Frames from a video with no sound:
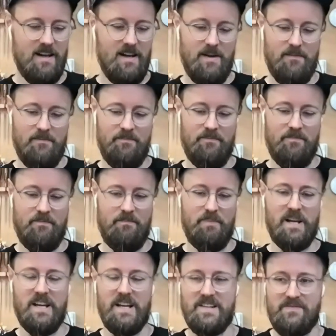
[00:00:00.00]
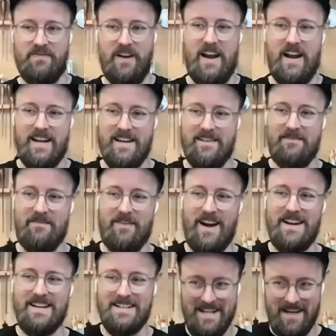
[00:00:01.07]
But it is very,
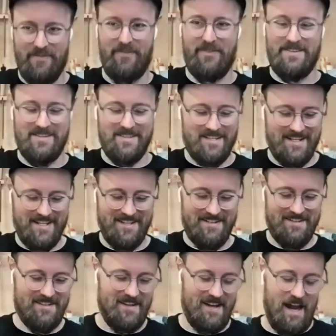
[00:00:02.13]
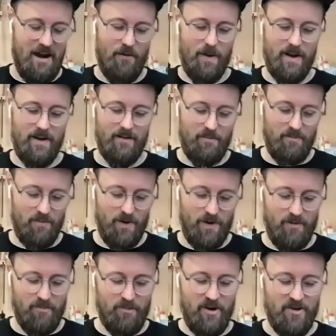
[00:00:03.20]
very different to how we're
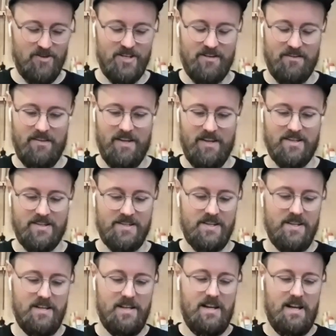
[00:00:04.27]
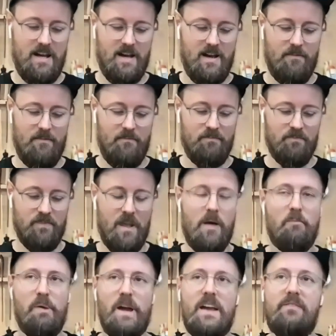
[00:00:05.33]
approaching things.
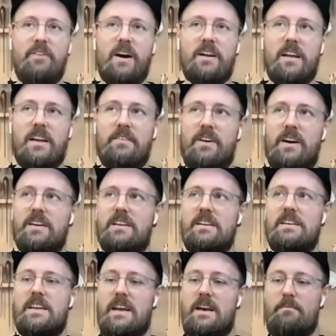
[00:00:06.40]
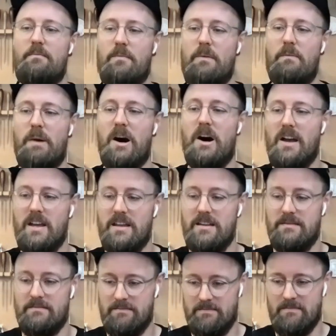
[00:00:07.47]
But if I can get
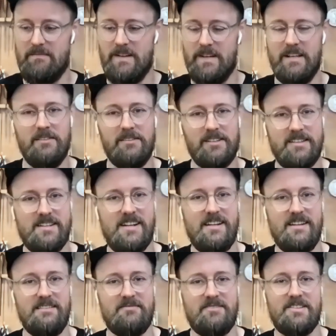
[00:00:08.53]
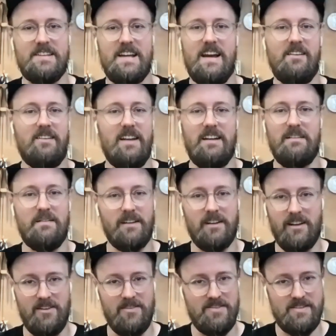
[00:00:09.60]
my little guitar to sound anything
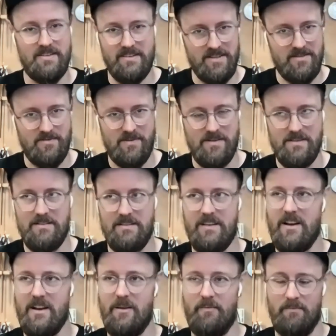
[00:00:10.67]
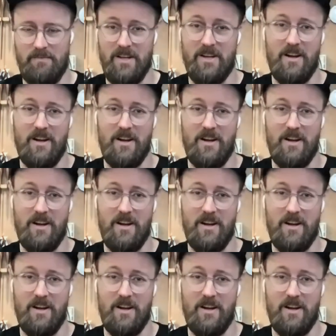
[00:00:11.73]
close to this one, I'll